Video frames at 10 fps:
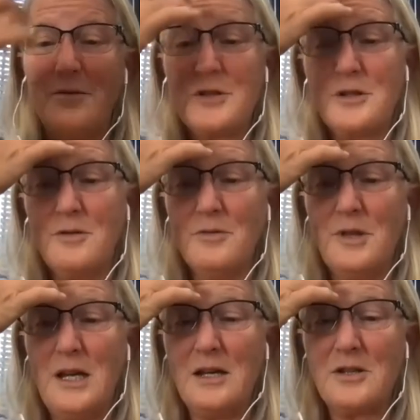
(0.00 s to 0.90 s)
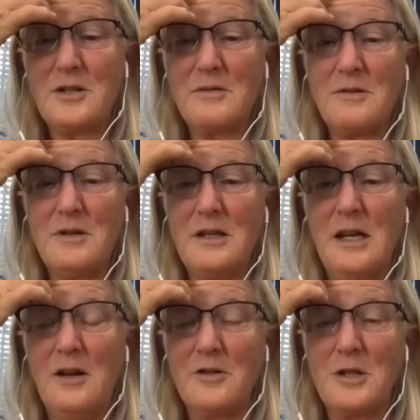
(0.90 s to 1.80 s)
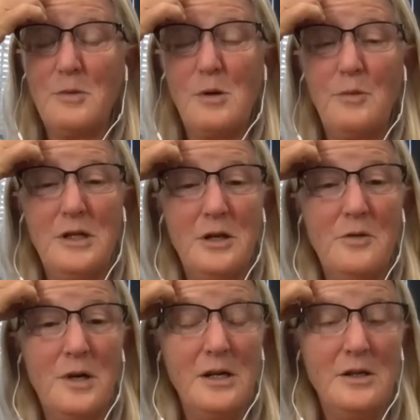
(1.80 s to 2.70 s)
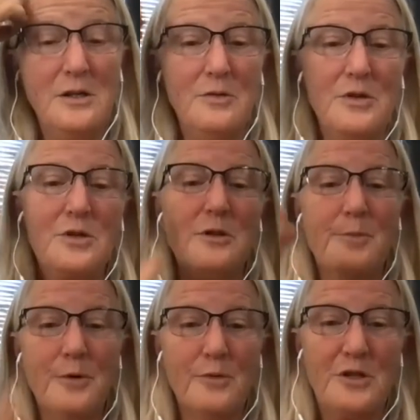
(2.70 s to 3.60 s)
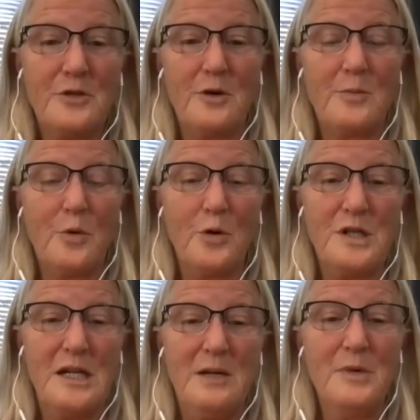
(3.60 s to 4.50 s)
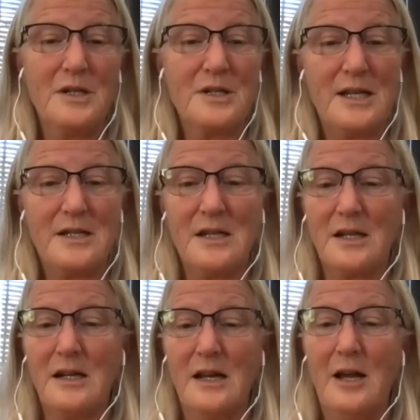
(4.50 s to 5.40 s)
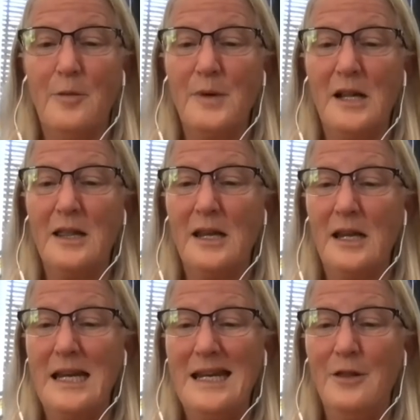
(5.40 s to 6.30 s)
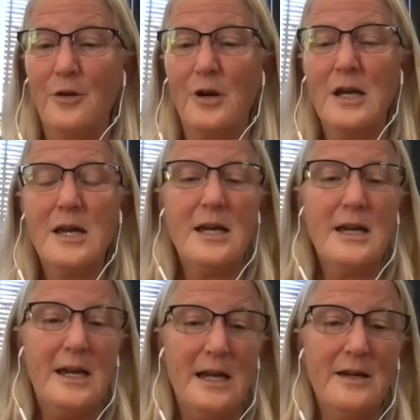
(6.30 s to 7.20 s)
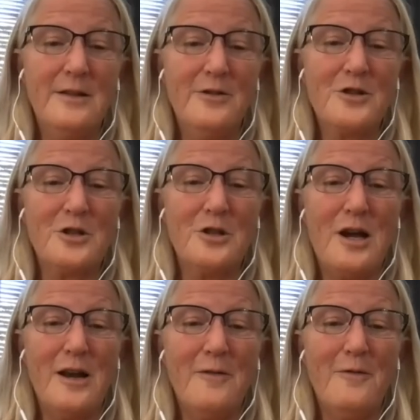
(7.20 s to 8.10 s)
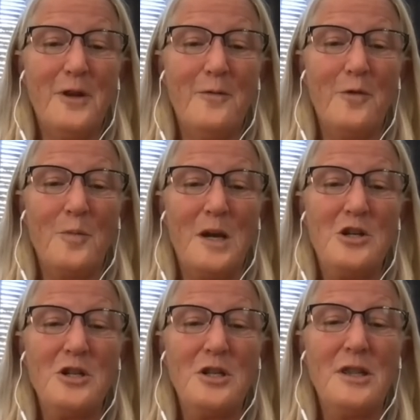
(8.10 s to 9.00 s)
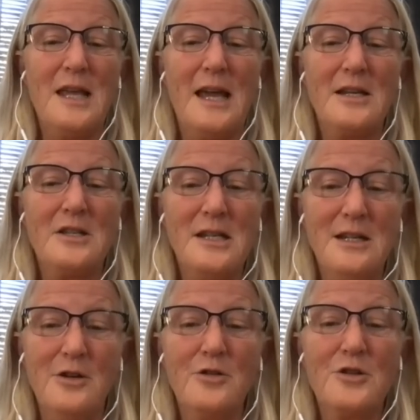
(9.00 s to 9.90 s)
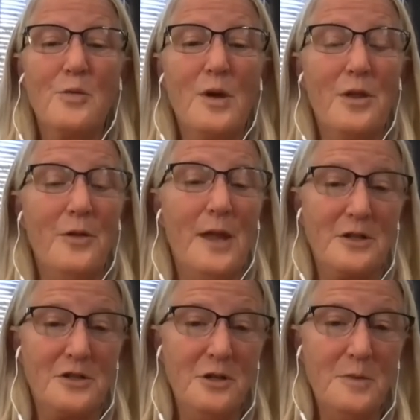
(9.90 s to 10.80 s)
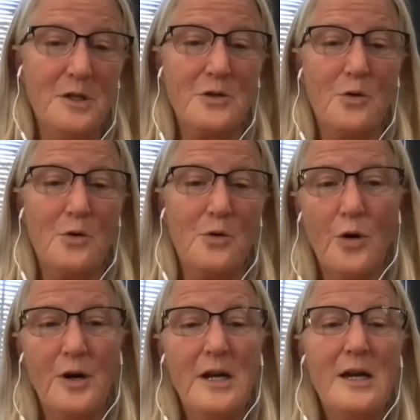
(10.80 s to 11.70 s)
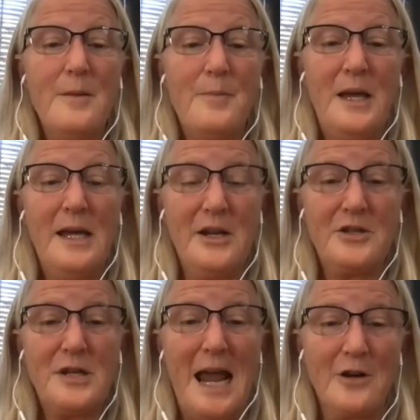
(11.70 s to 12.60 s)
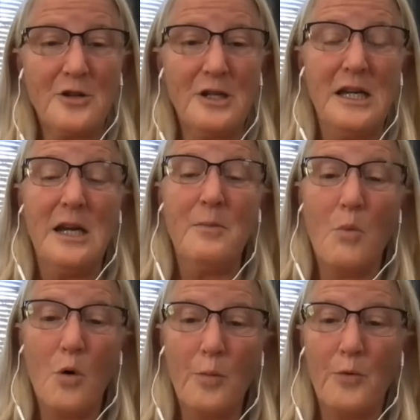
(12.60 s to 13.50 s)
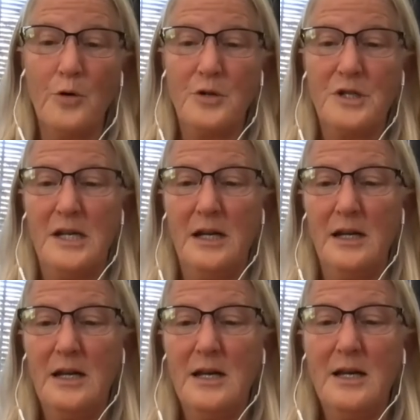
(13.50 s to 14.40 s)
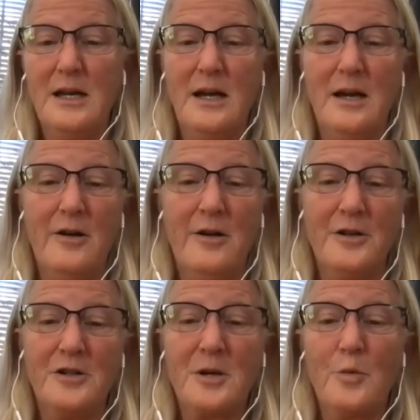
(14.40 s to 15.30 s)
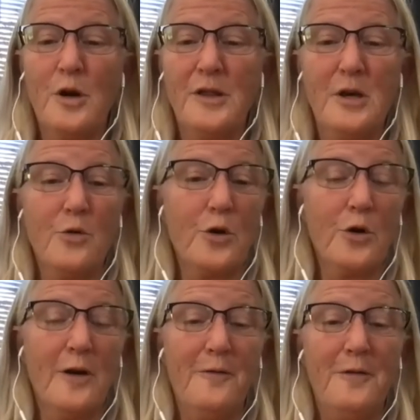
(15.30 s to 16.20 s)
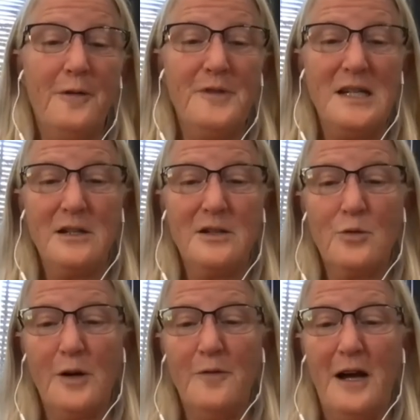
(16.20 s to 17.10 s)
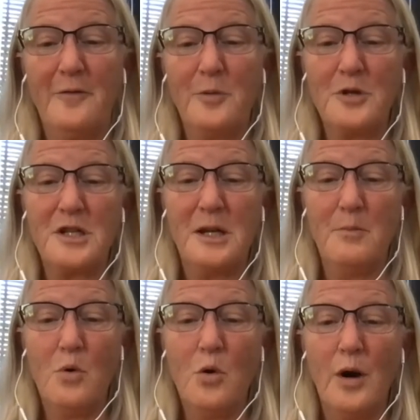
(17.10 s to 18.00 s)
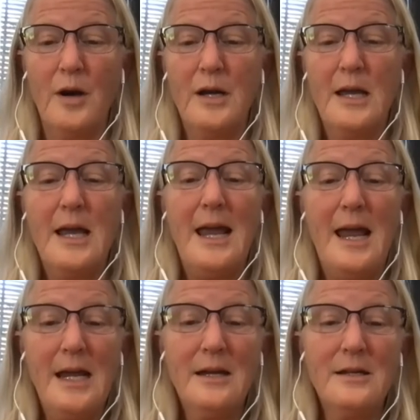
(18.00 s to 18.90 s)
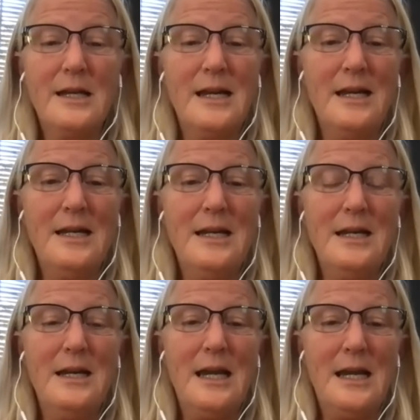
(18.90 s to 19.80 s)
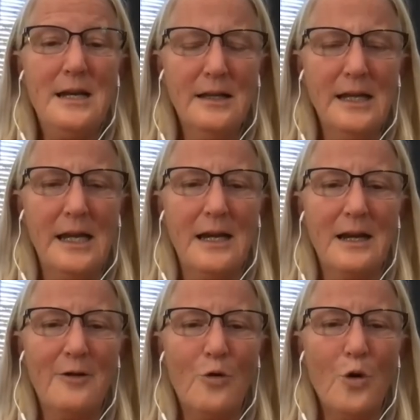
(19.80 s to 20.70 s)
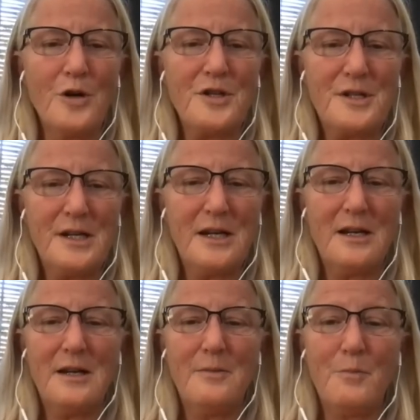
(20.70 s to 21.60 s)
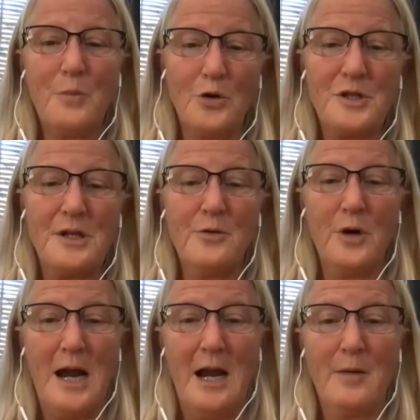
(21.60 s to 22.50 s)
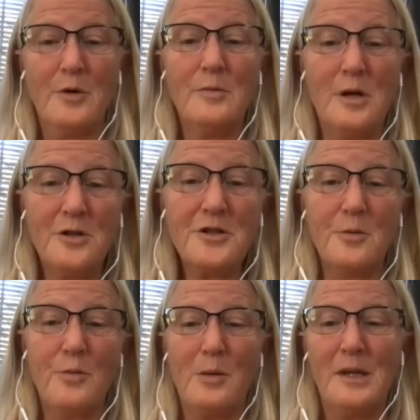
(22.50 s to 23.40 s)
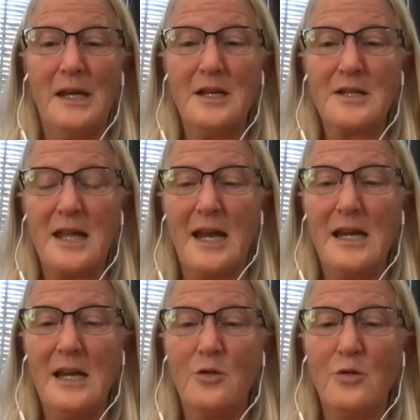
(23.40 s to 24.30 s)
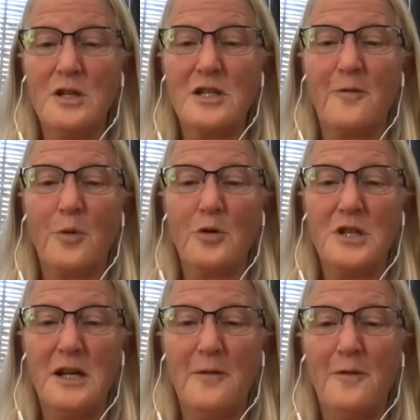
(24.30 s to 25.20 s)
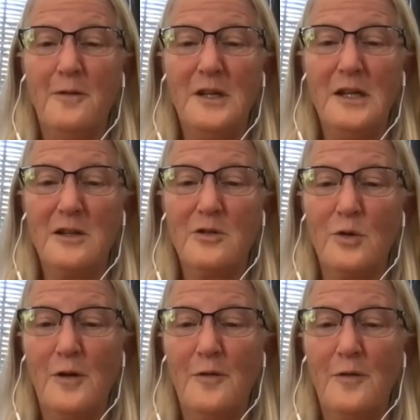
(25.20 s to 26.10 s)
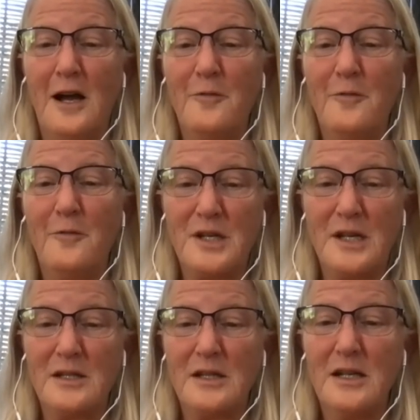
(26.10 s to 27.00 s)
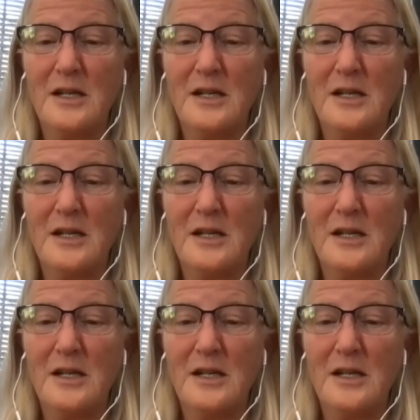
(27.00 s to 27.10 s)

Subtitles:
So that's, you know, so what we don't want to do is super restrict protein, because that's not going to help anything either. And there's a lot of information that seniors, whether that's humans or pets, actually need more protein on somewhere on the order of 15 to 25% more. And any healing or sick person or animal also probably needs that increase of protein of 15 to 25%.